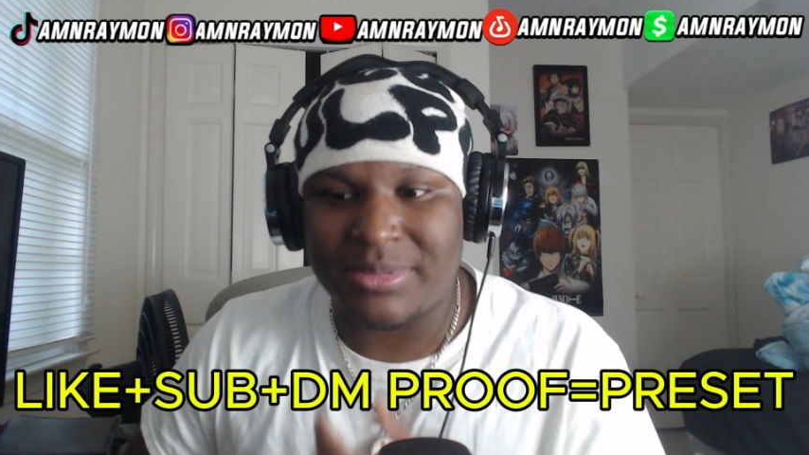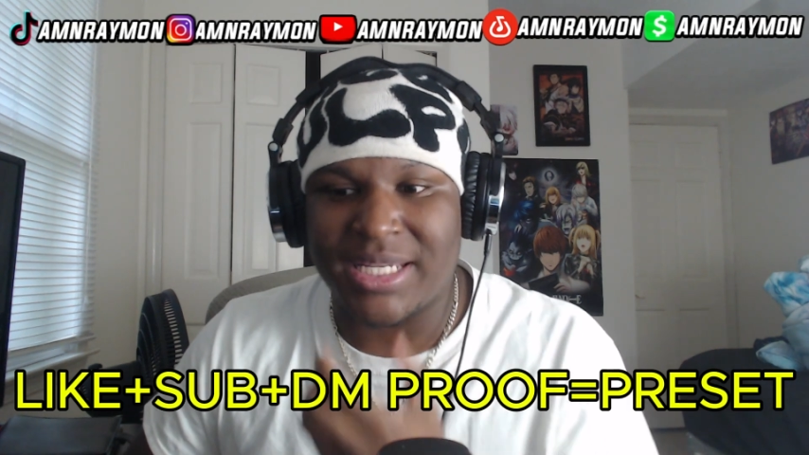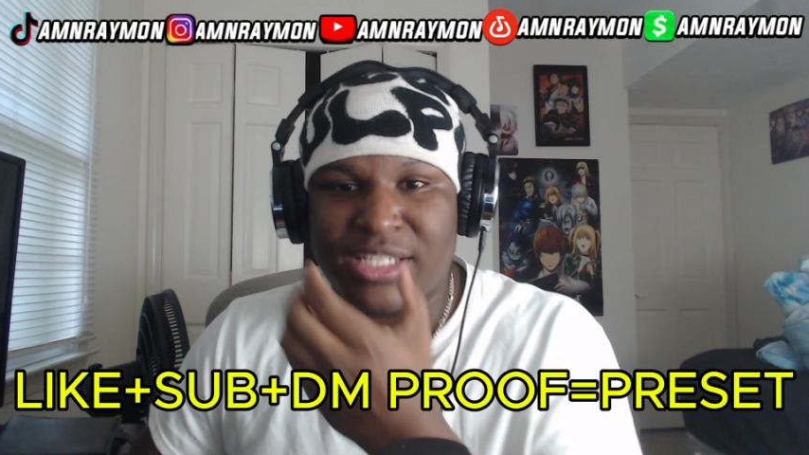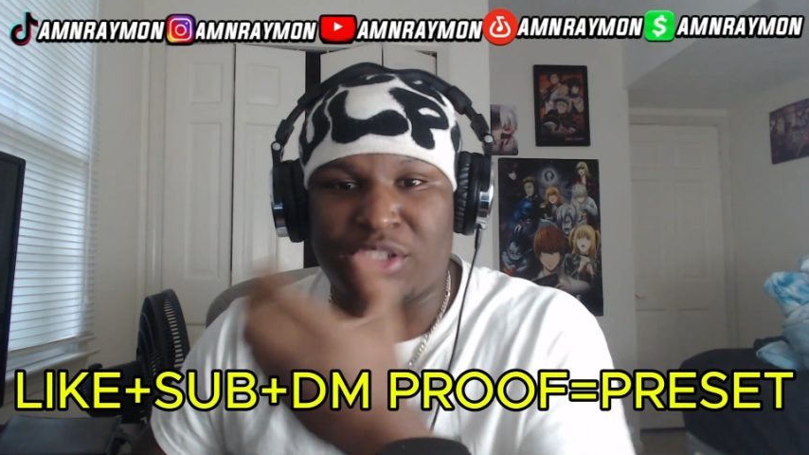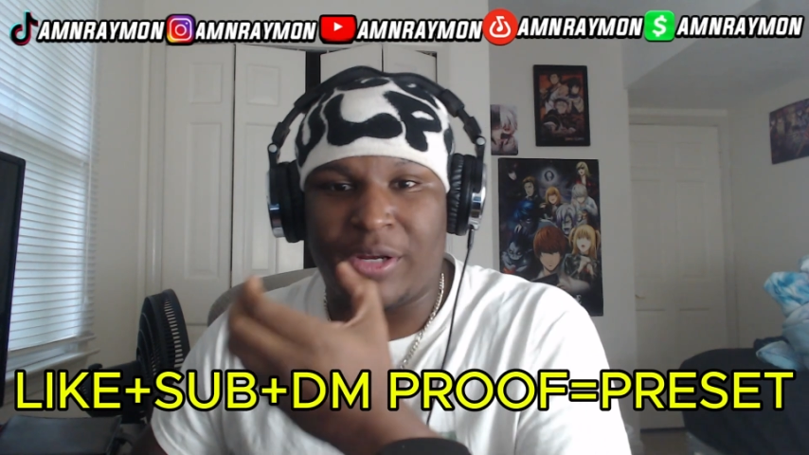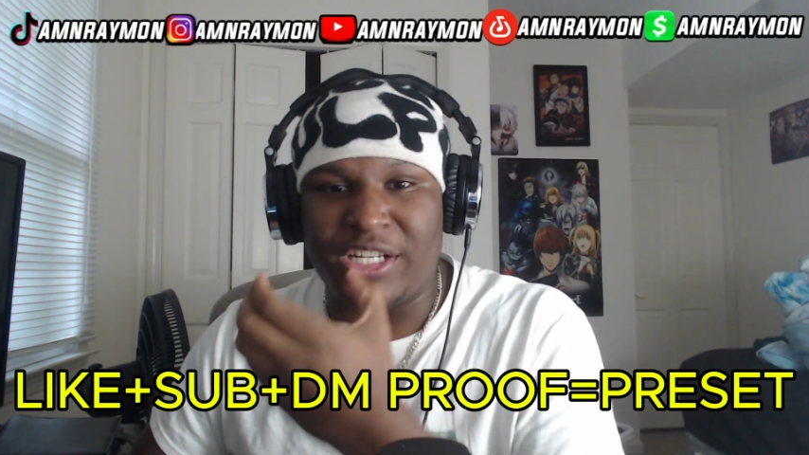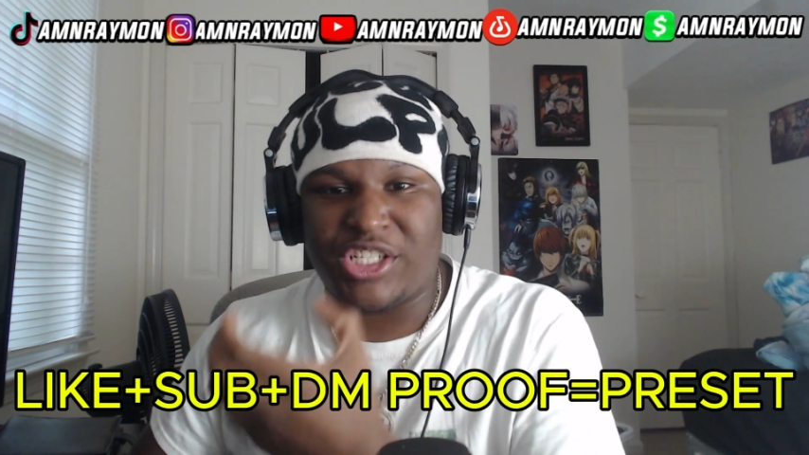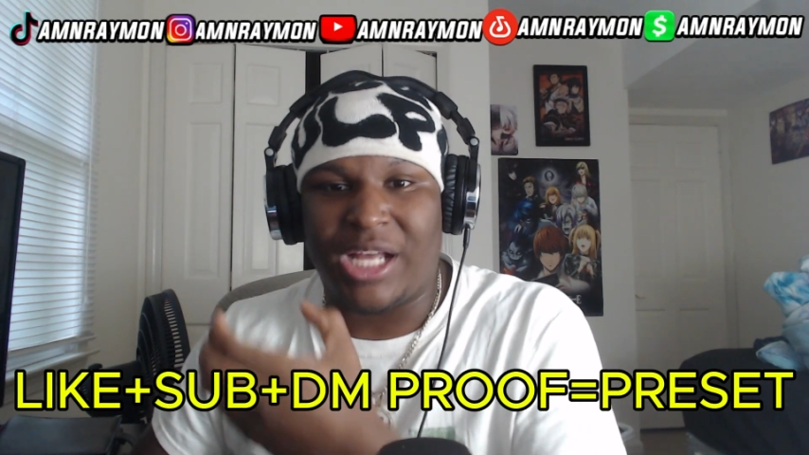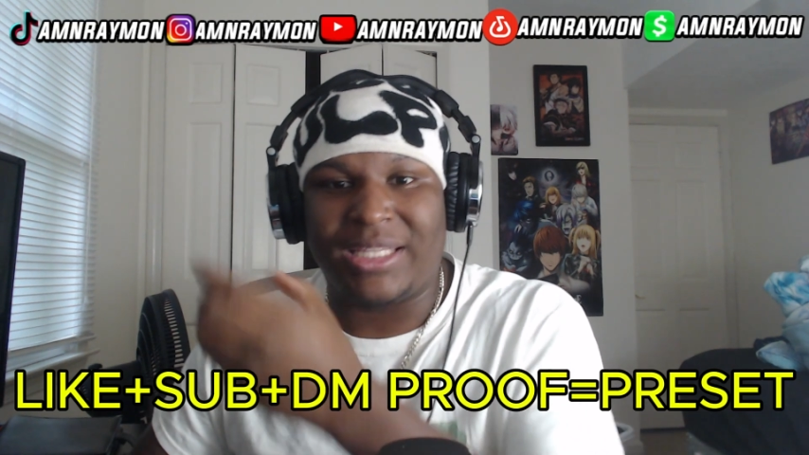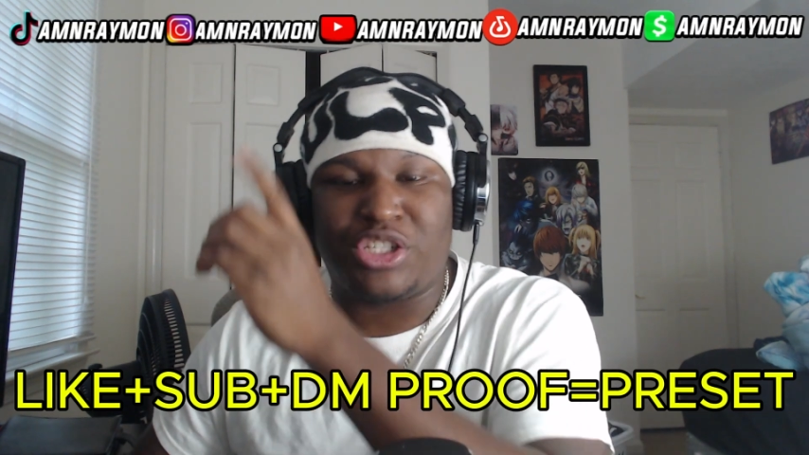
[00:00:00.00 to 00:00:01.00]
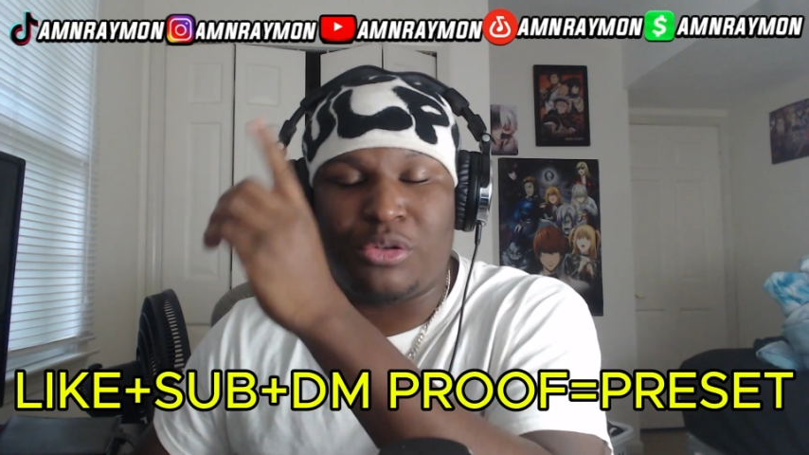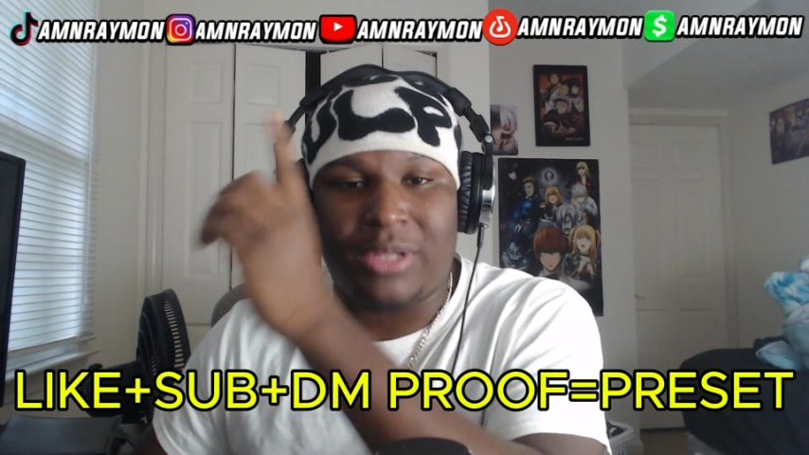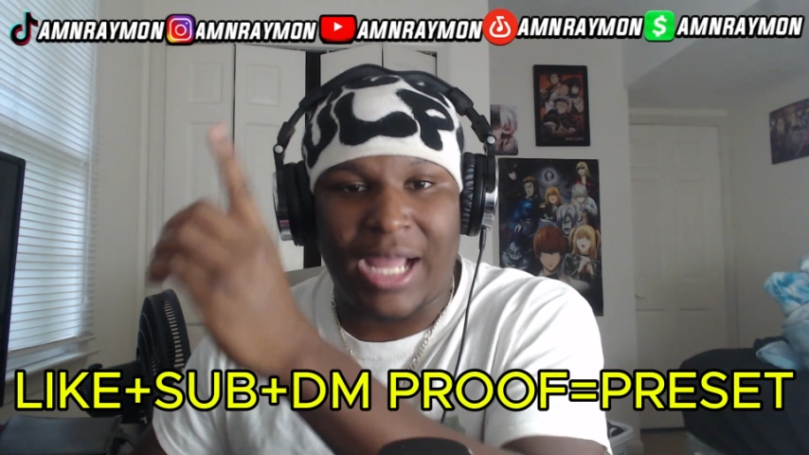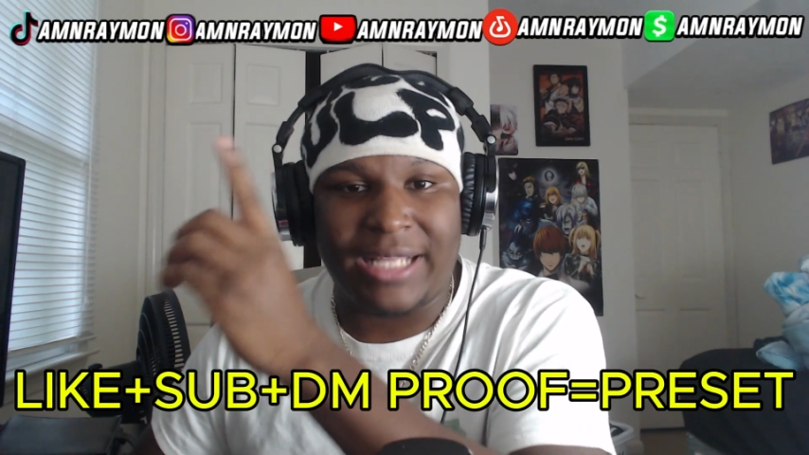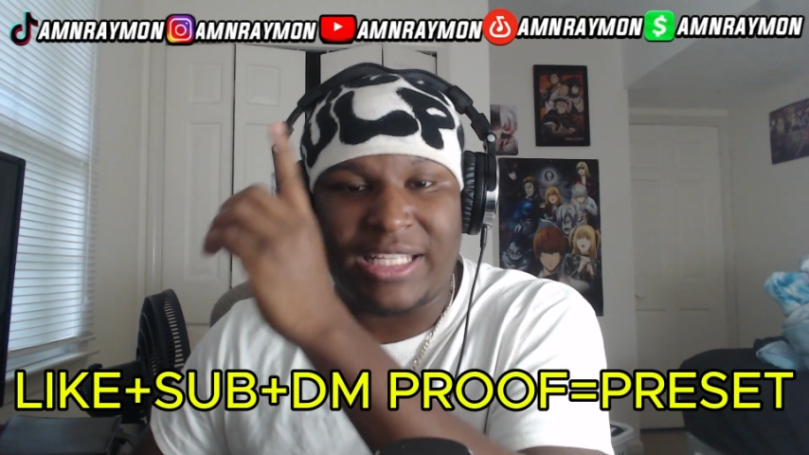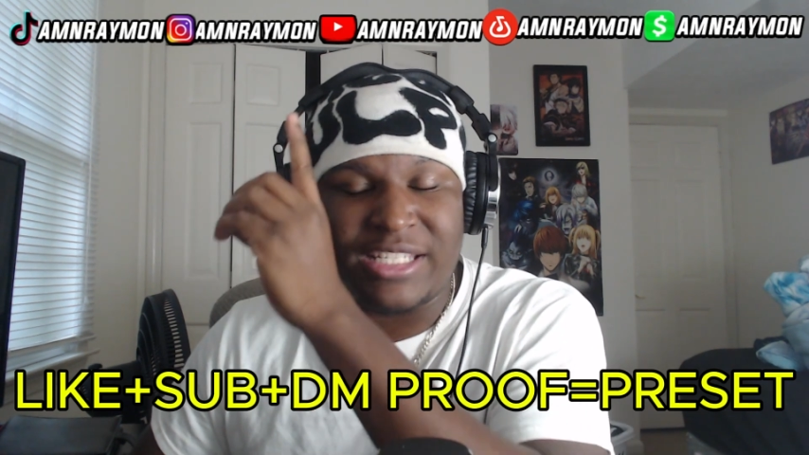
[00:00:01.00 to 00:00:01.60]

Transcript: Take a screenshot that you liked